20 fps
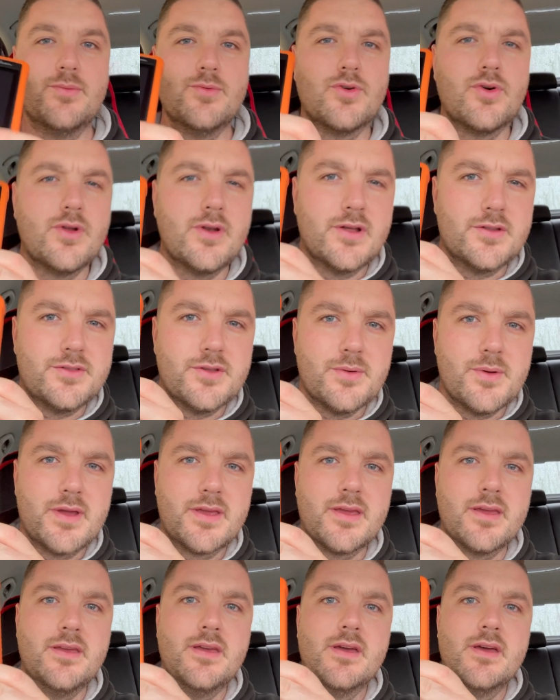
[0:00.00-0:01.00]
We'll call it a
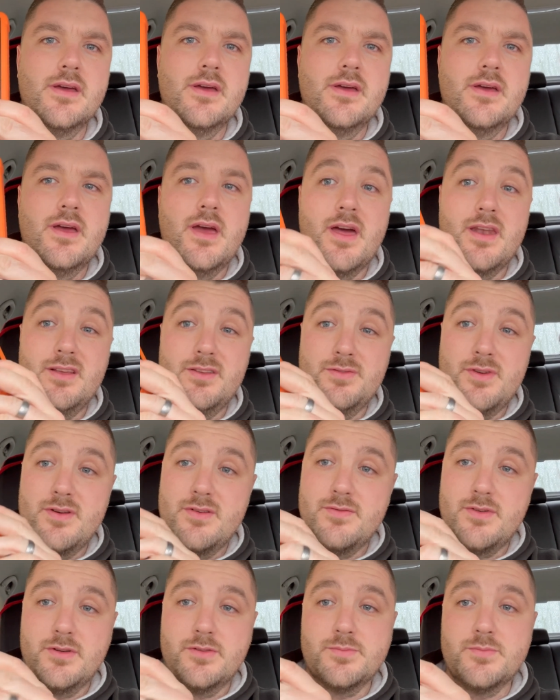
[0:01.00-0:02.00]
Doohickey. And it's very,
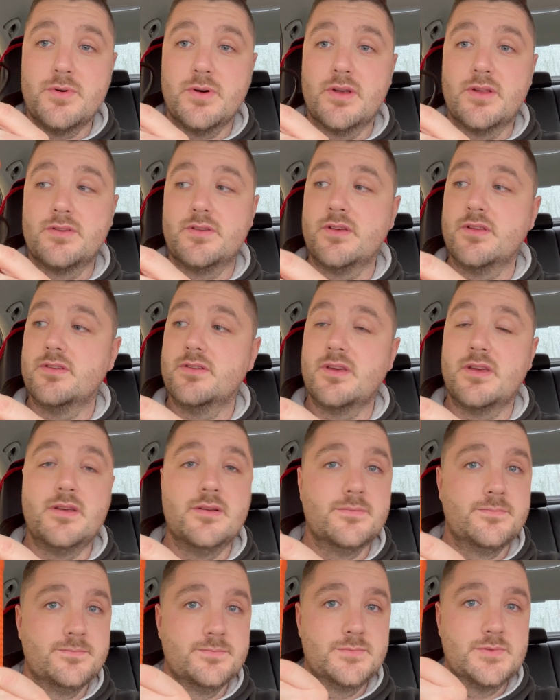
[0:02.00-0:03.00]
very small, as you can see.
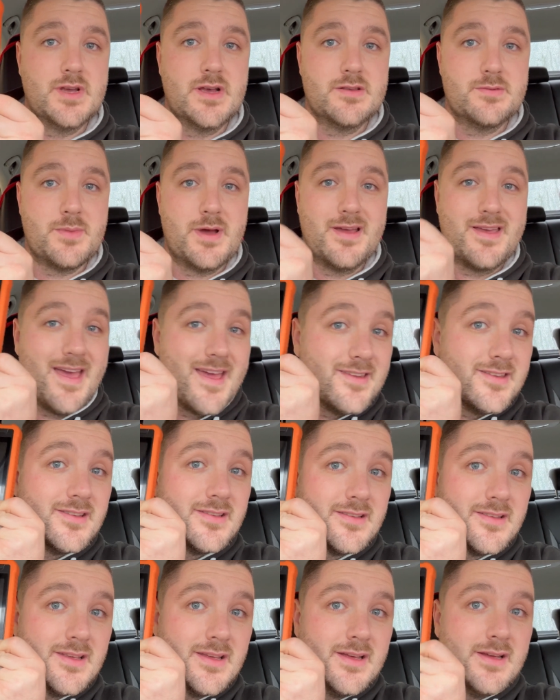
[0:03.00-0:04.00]
Size of my head.
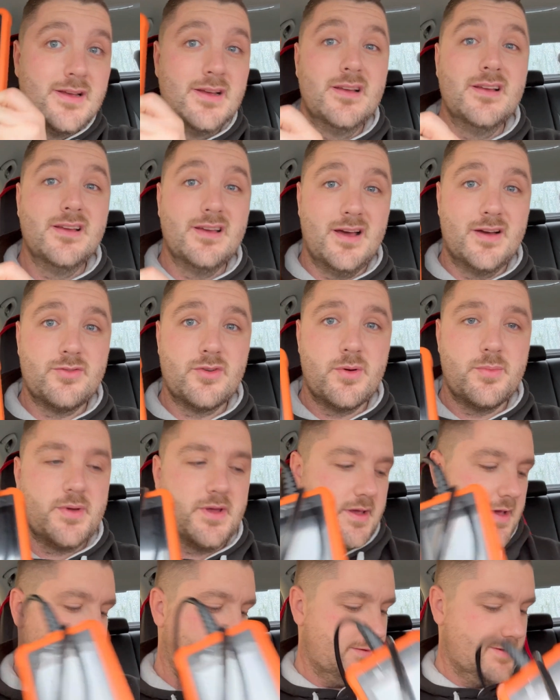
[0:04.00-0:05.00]
I've got a
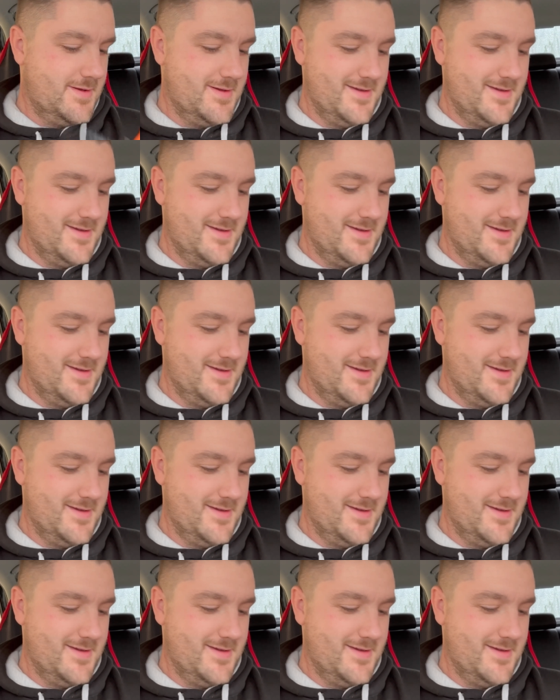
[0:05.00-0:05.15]
big head.